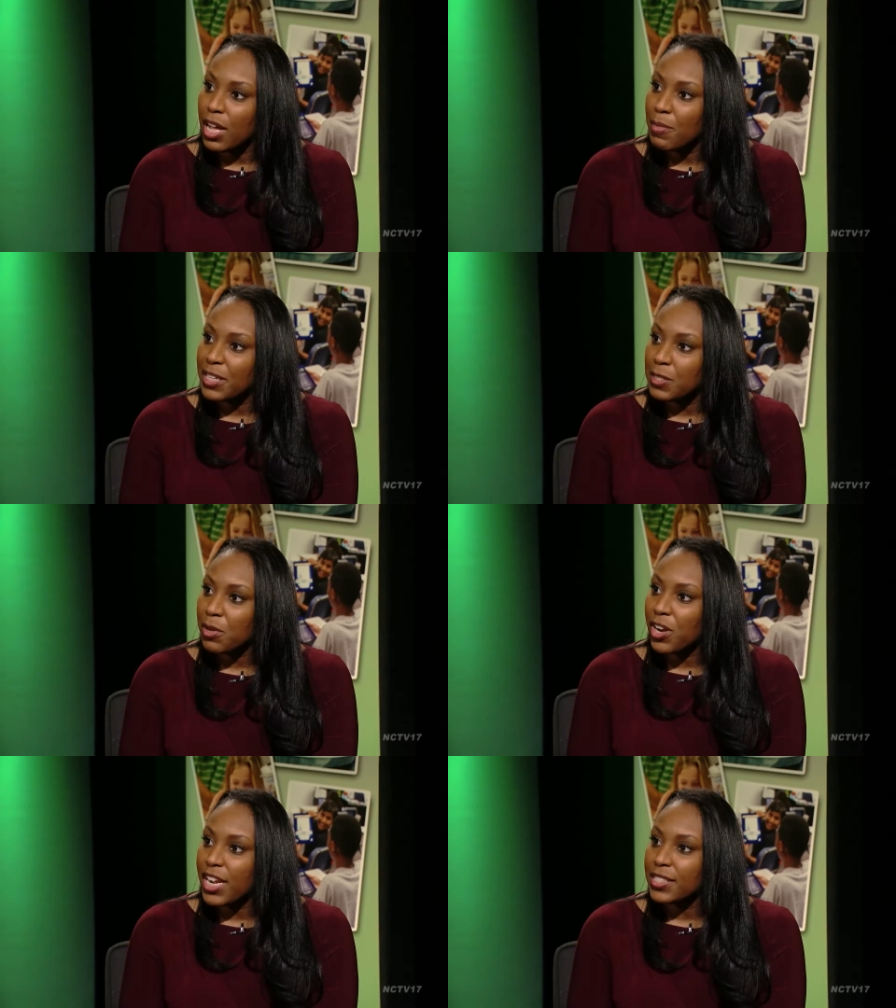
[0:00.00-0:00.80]
um,
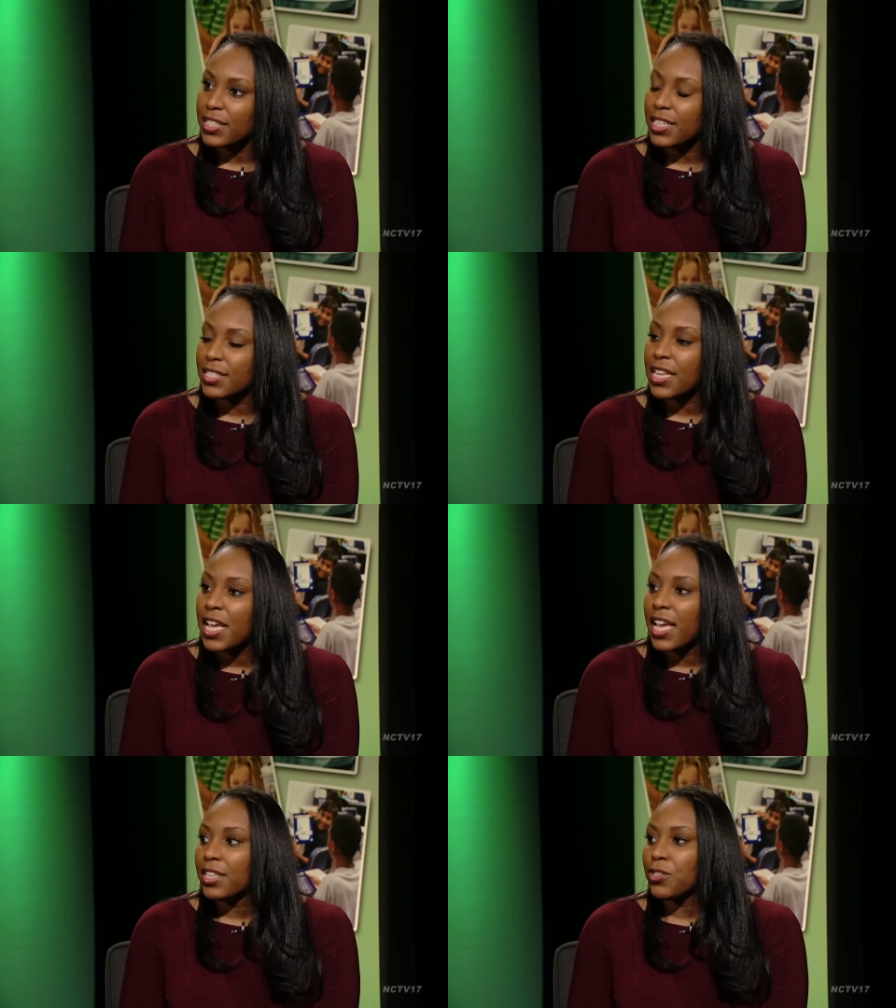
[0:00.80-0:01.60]
experiences.
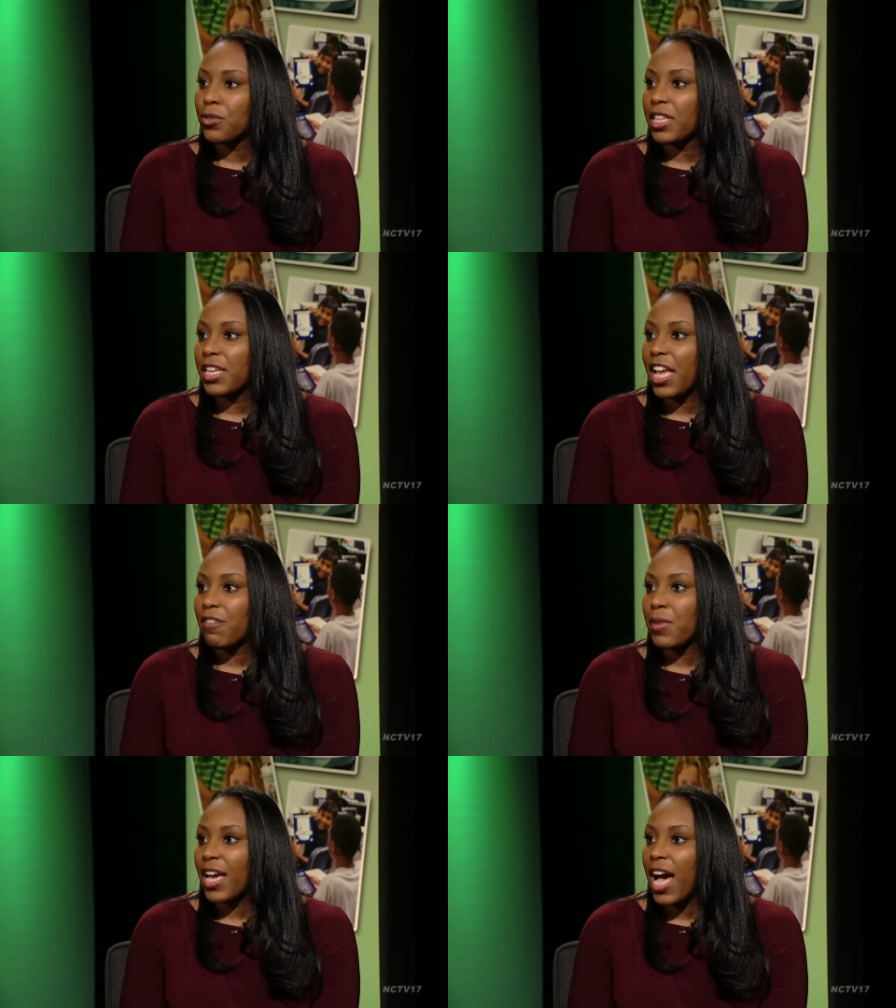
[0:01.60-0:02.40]
It certainly
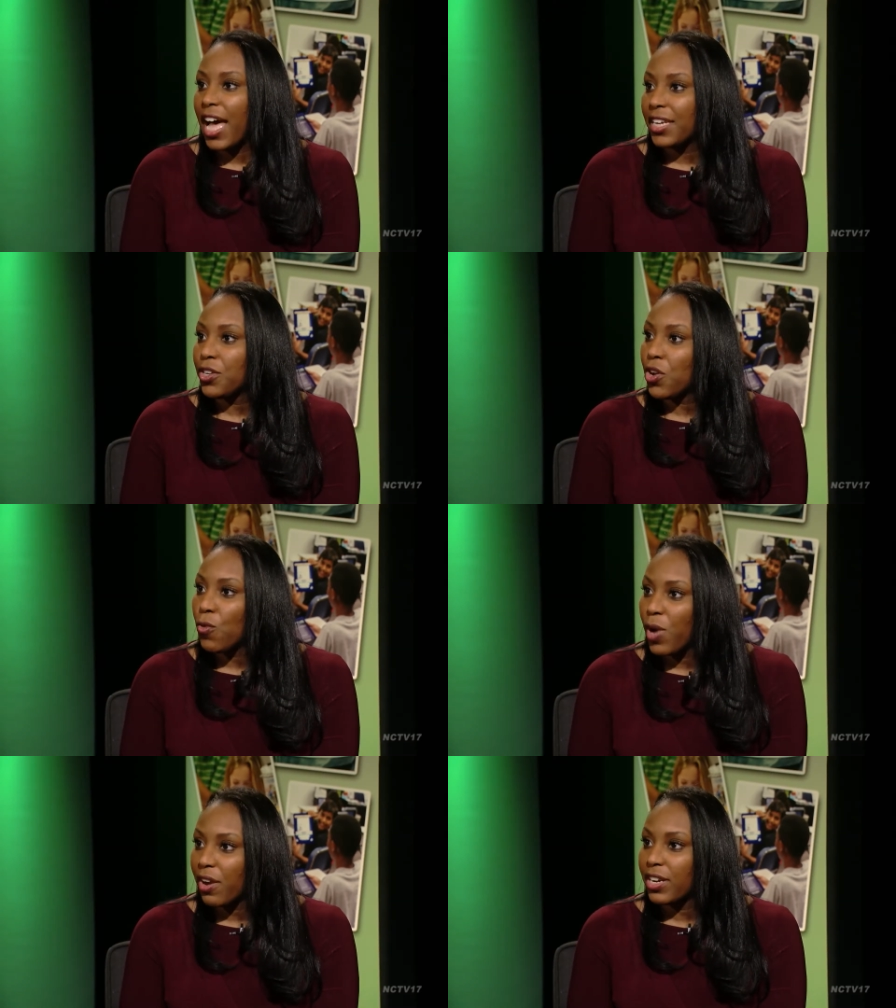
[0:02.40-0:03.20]
gave me a heightened
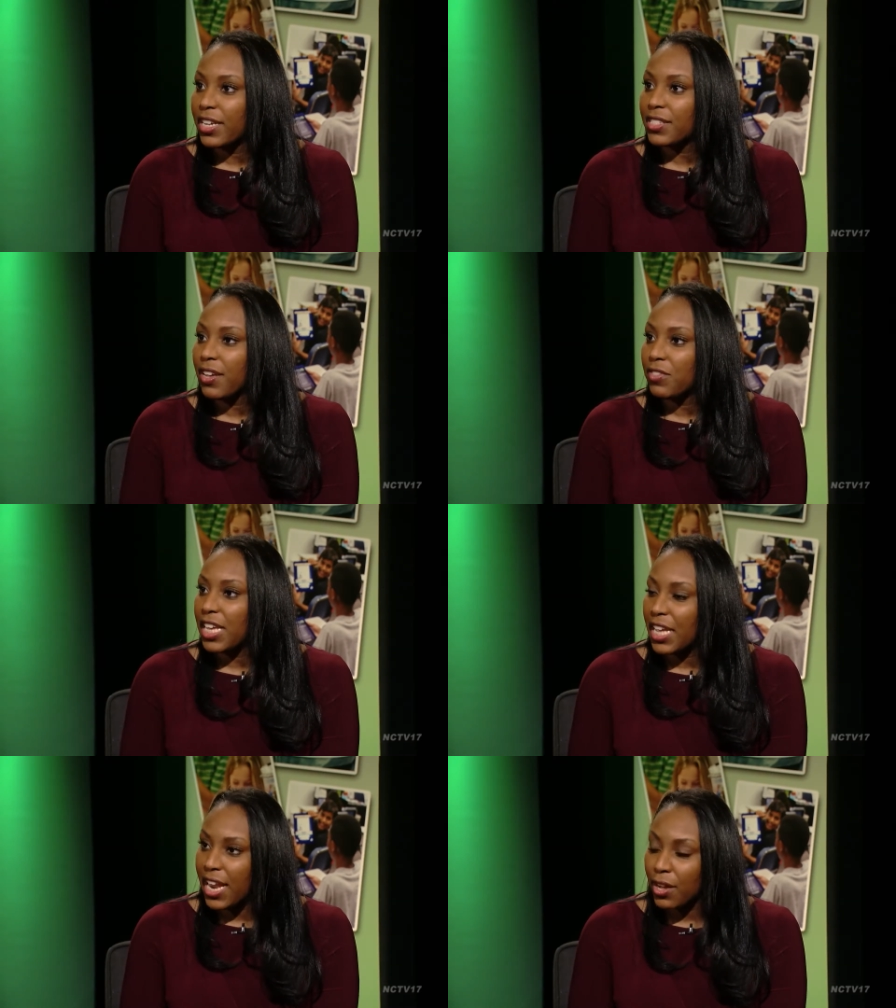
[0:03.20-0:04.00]
awareness of the
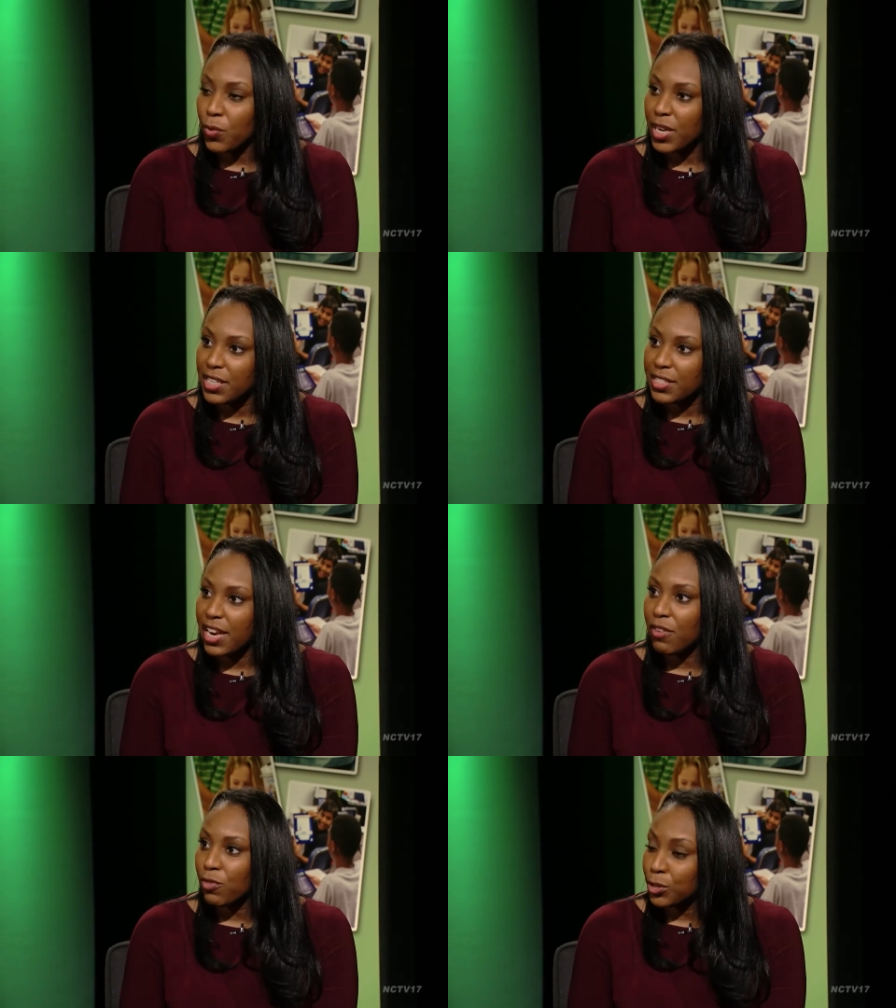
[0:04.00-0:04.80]
inequities
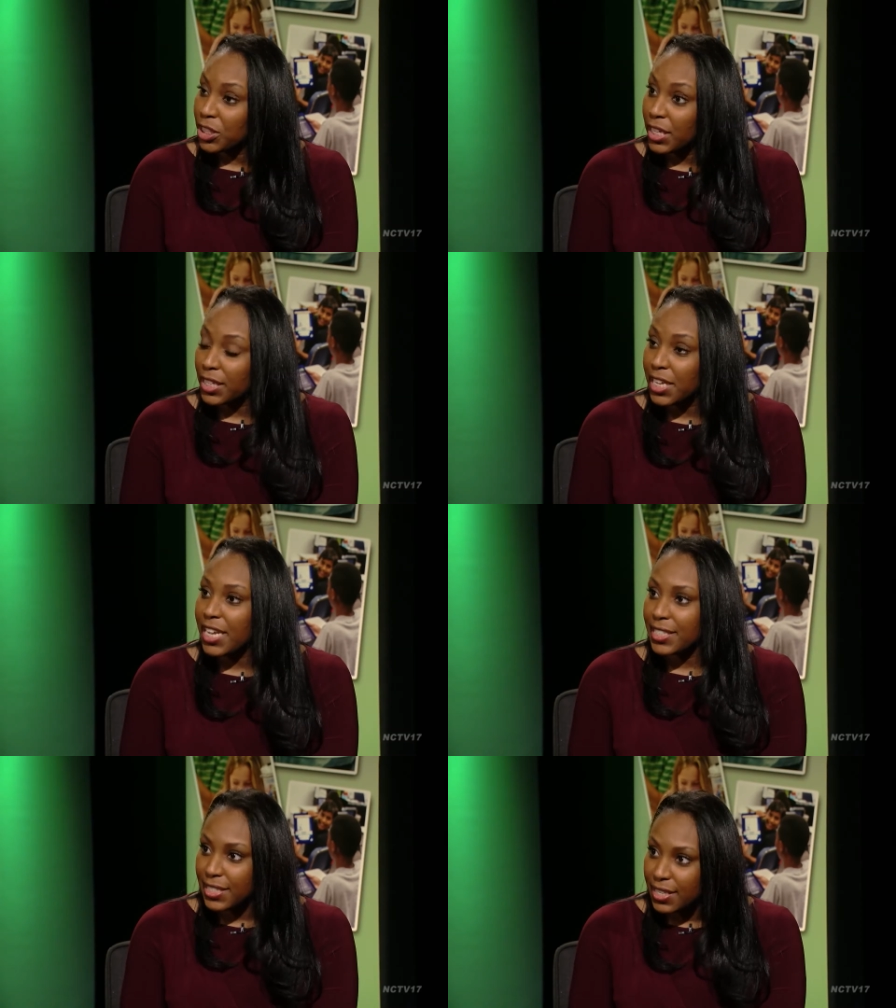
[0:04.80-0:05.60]
that unfortunately
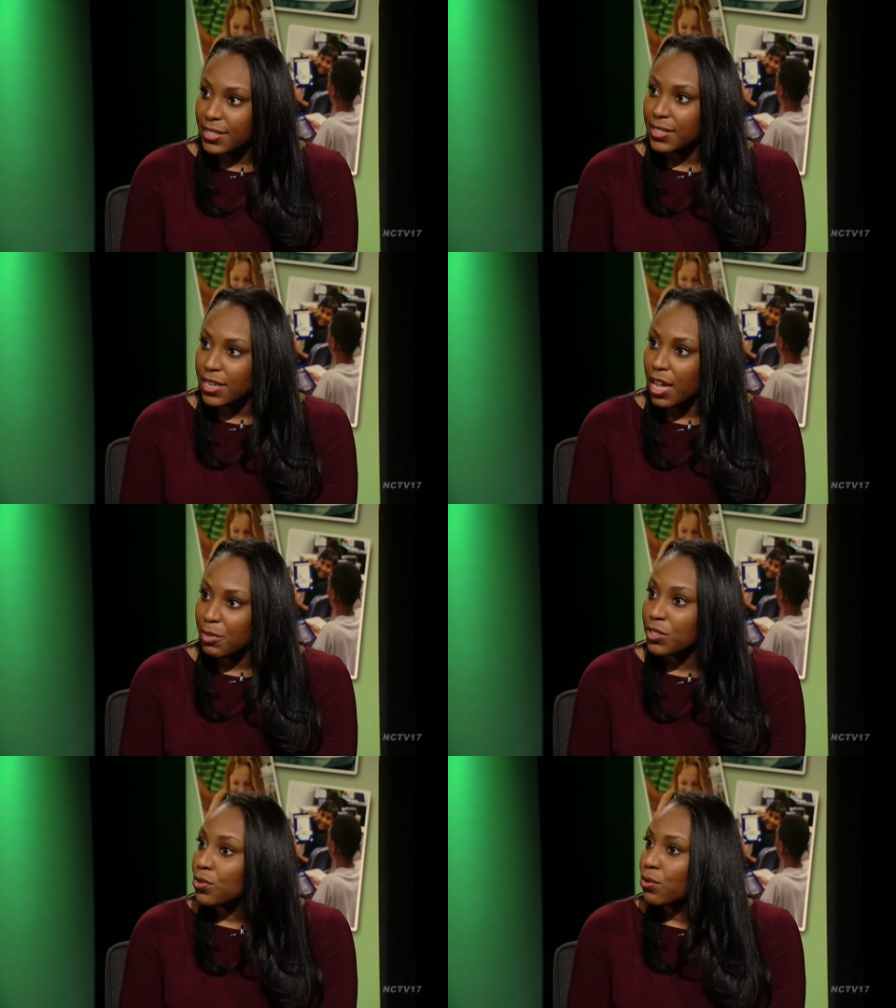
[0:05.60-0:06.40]
exist um,
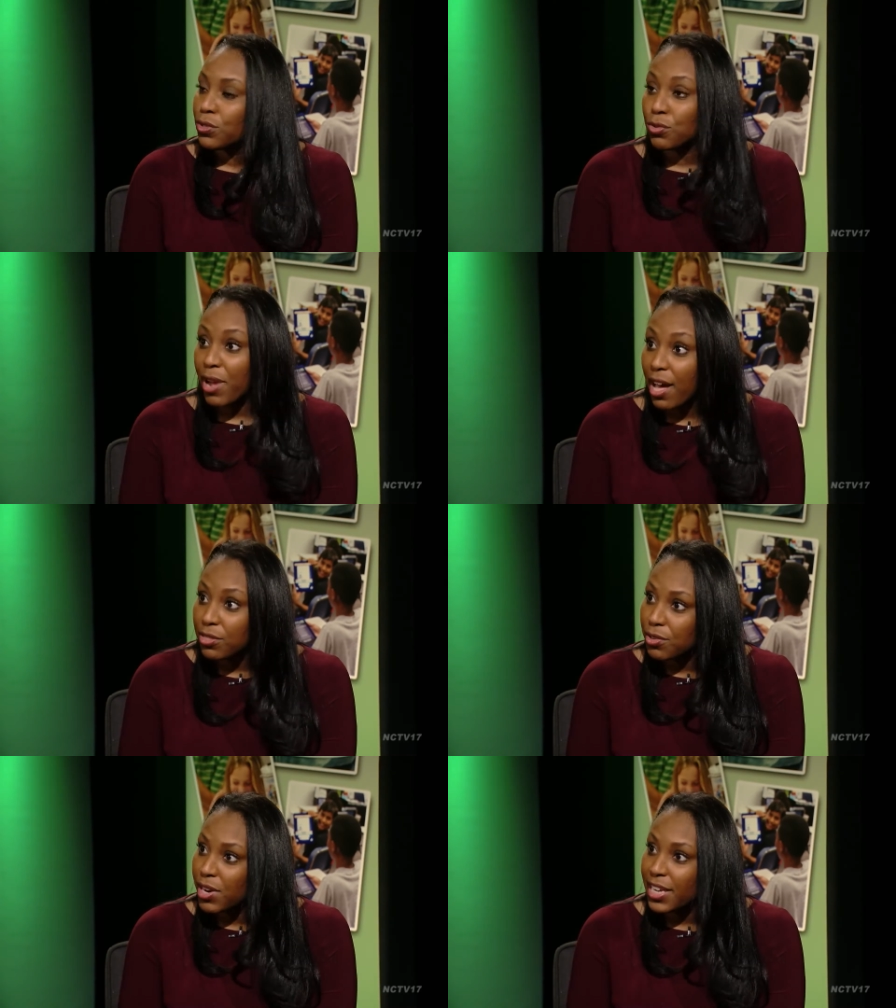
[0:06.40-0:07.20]
in schools throughout
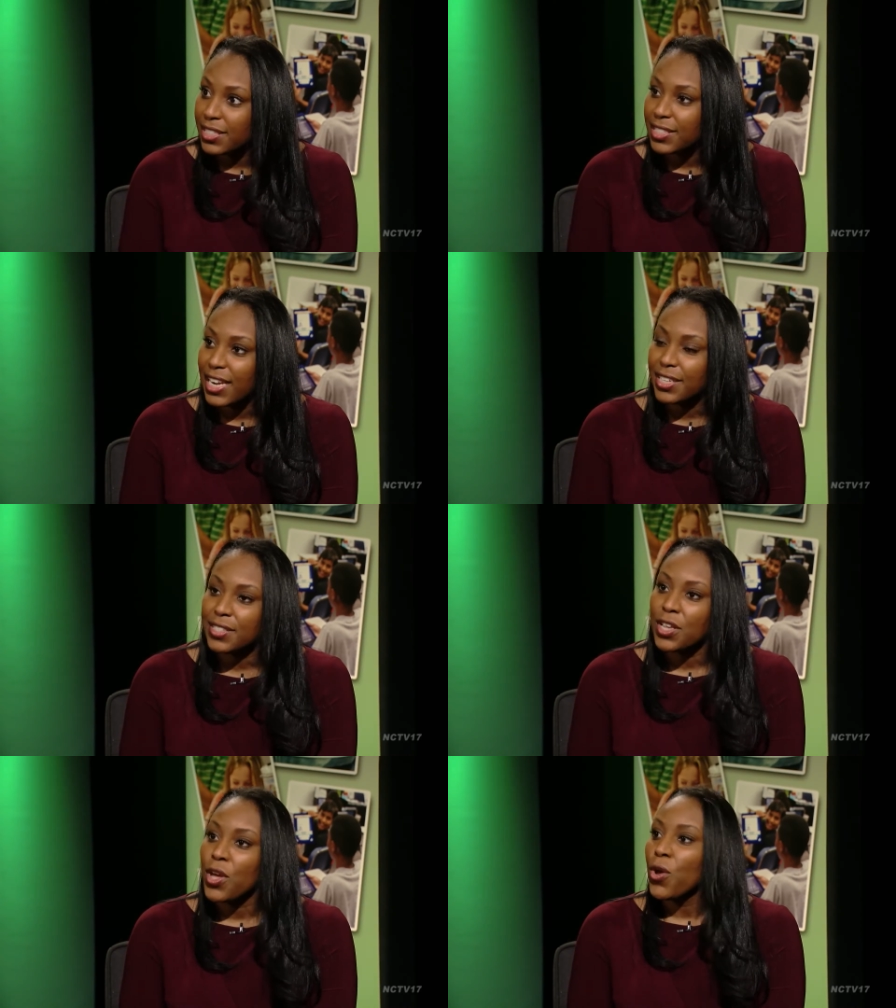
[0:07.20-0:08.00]
the United States,